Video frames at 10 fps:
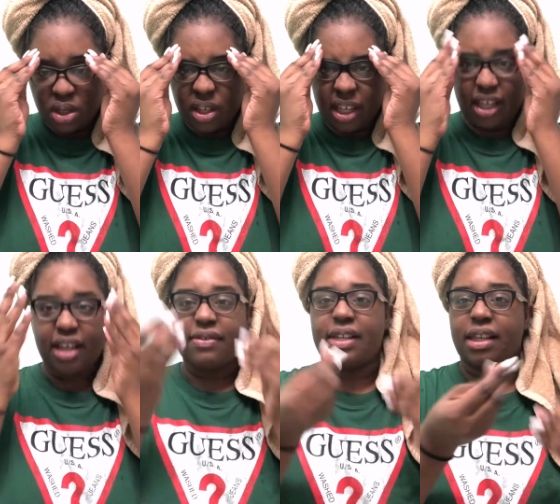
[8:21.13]
it
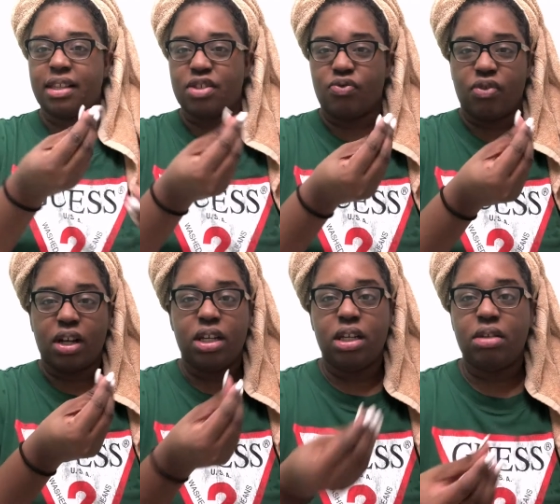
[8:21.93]
gives like this
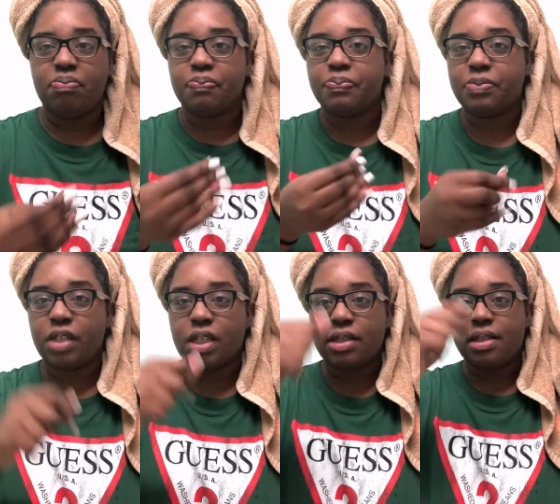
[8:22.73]
runny
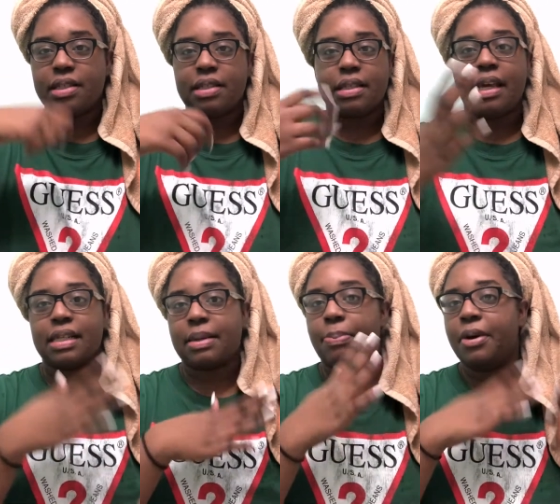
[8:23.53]
consistency as
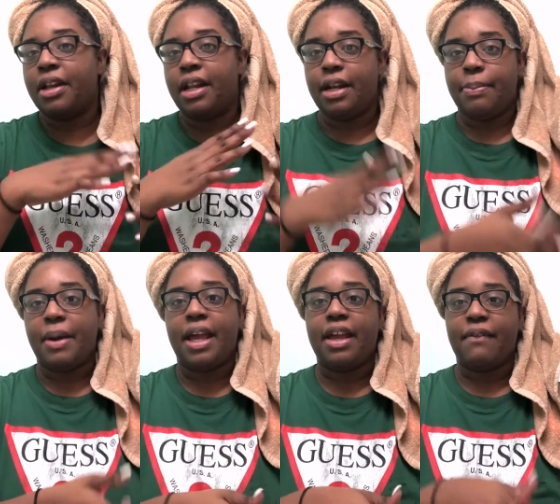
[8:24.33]
I'm putting it in my
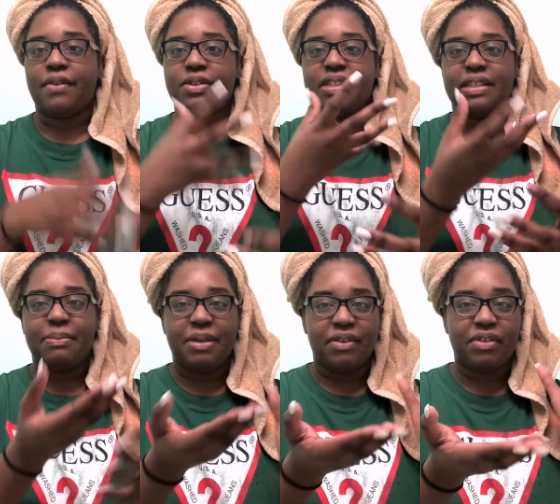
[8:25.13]
hair versus it
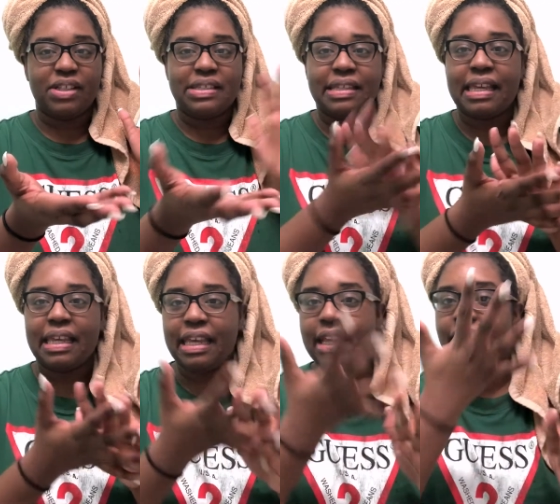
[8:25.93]
being really
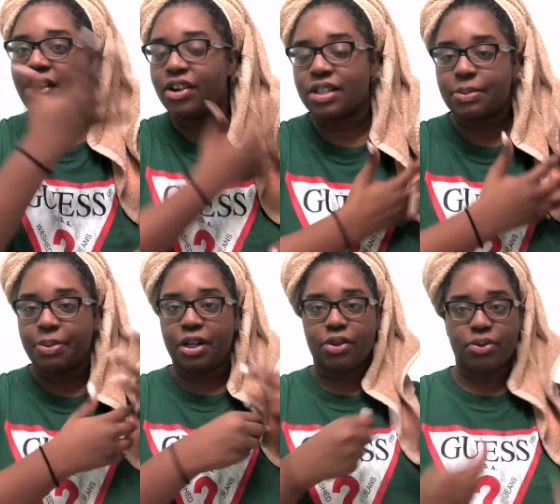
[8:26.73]
sticky and hard to put
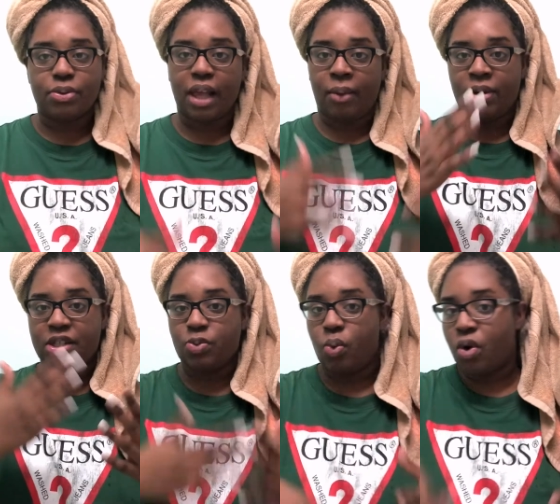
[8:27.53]
it through. Like when it's
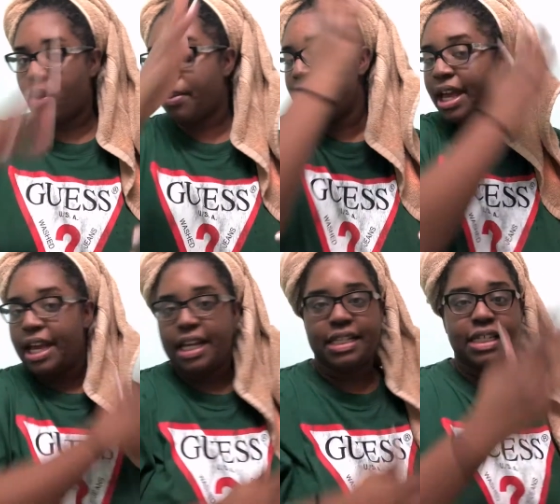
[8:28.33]
warm,
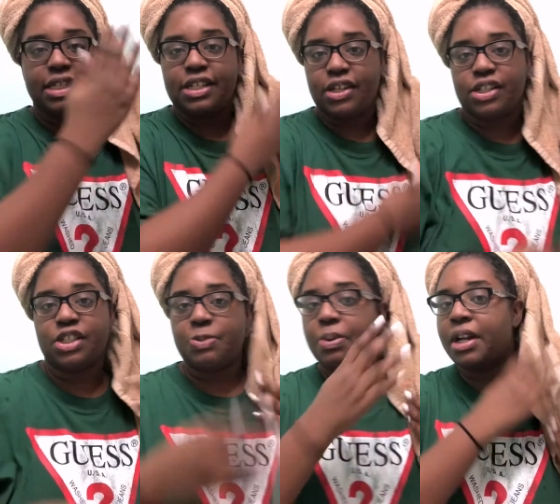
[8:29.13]
it's easier to
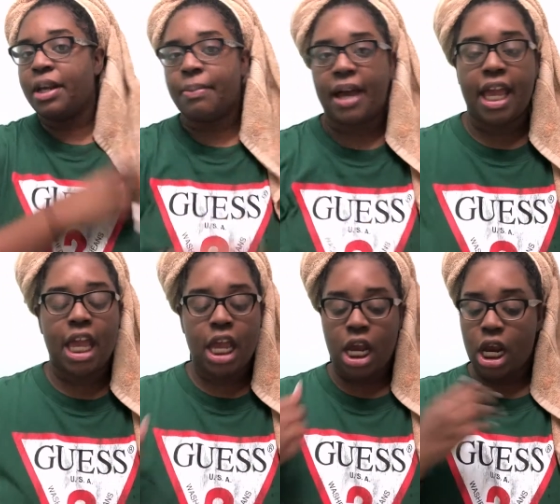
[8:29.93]
just put it in my
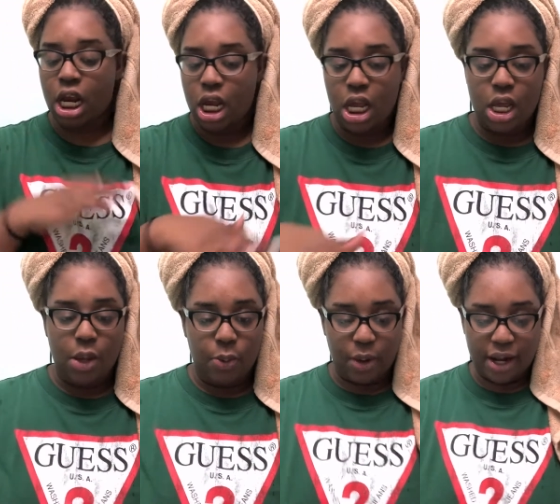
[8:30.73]
hair,
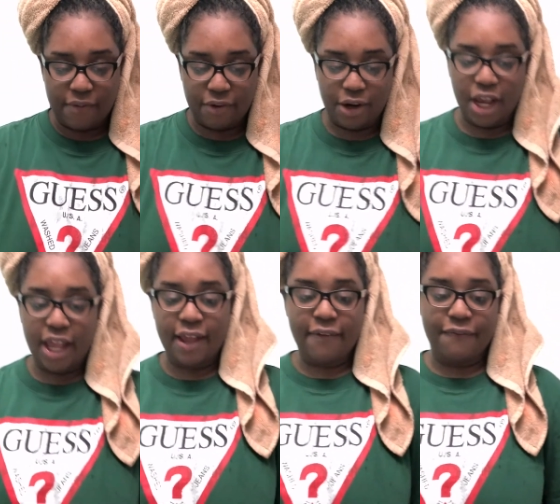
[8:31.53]
whatever.
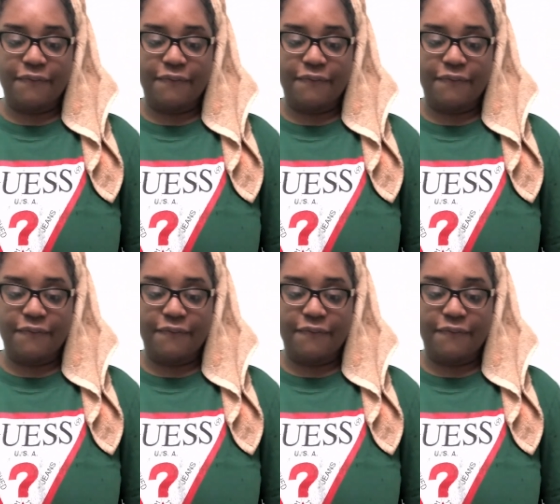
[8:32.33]
If